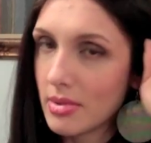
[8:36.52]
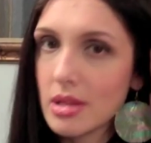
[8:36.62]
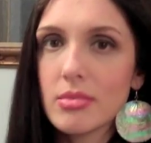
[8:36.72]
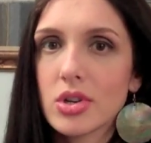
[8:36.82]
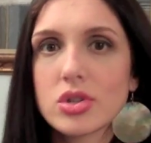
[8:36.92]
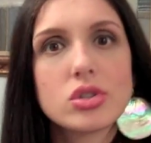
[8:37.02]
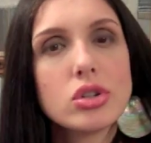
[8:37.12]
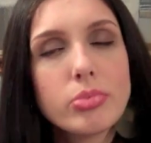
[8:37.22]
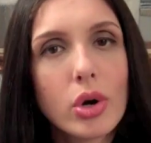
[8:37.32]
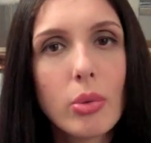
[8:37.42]
of them are
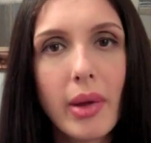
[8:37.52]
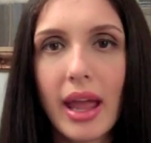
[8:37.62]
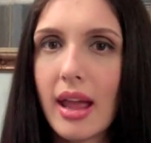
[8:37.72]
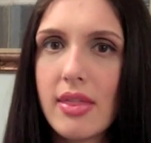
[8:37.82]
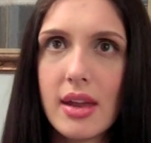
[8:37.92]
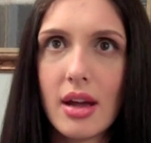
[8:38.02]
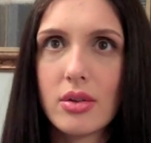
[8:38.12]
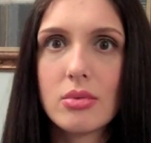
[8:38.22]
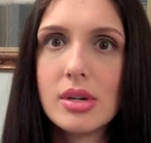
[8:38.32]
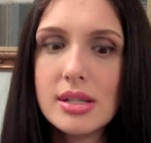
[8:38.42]
super opaque, and then
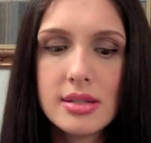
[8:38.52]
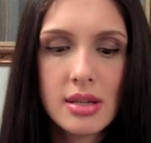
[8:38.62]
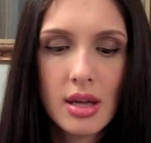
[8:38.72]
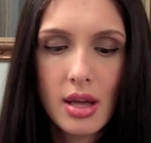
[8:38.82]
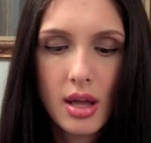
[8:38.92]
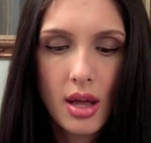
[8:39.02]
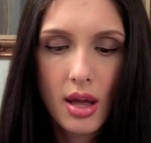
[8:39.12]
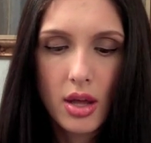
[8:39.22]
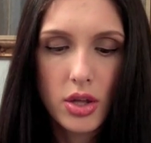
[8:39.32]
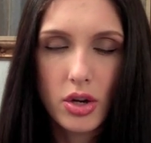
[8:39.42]
other ones,
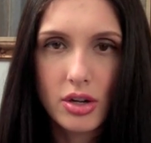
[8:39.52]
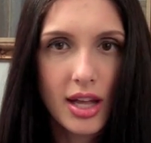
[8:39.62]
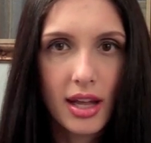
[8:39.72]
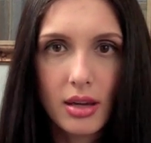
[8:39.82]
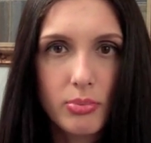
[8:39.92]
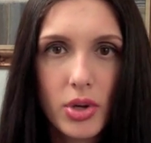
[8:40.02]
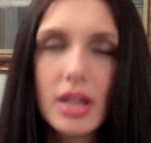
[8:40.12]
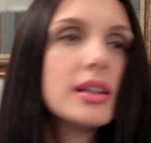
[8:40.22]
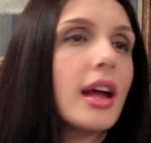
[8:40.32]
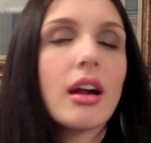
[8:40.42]
you're like
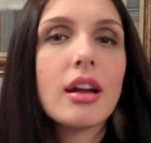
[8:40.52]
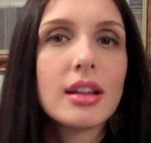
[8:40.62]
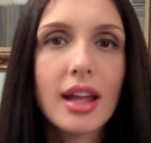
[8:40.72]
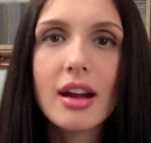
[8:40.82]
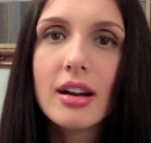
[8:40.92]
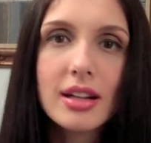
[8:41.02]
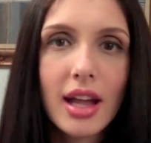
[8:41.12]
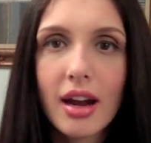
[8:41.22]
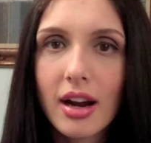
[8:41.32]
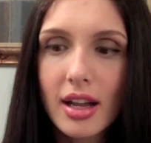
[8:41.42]
putting layer and layer and
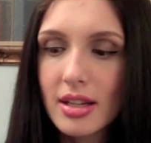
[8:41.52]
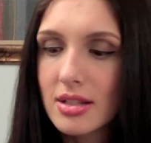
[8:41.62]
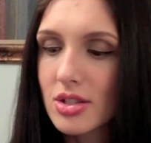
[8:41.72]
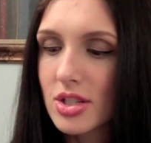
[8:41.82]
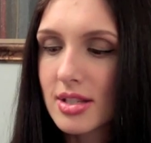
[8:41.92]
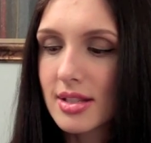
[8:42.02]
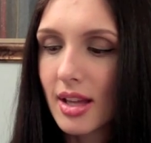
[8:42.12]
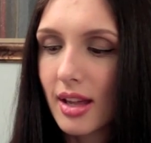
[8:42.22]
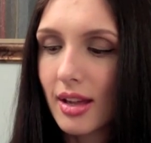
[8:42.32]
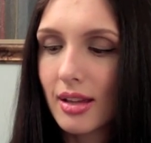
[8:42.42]
layer, and it's just
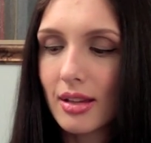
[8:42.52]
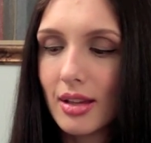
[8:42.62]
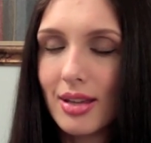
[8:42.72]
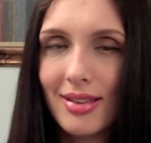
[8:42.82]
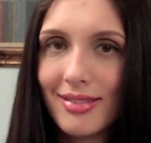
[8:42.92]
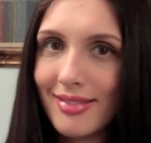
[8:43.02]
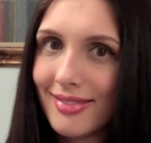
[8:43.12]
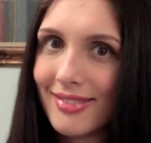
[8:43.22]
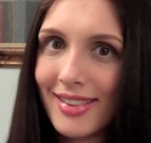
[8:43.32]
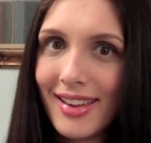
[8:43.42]
like
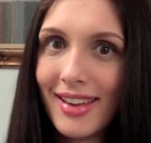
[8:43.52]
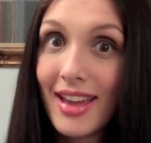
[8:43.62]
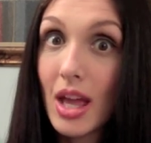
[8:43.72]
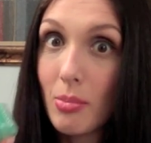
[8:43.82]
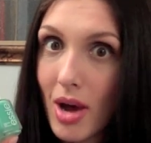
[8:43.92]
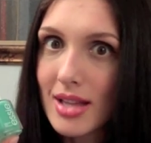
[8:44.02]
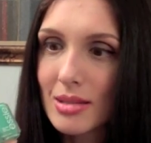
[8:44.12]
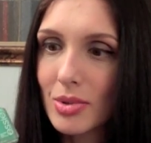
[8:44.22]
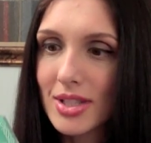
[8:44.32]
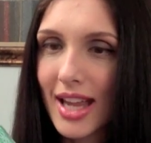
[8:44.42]

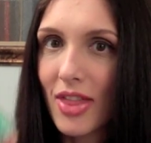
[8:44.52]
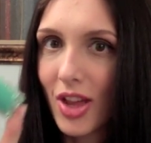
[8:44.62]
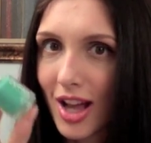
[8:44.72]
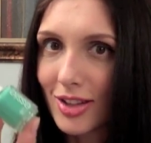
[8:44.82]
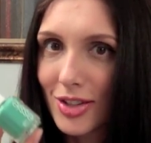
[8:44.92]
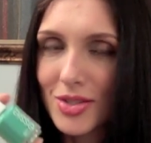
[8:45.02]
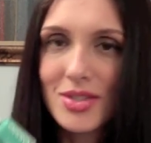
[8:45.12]
impossible to get the color you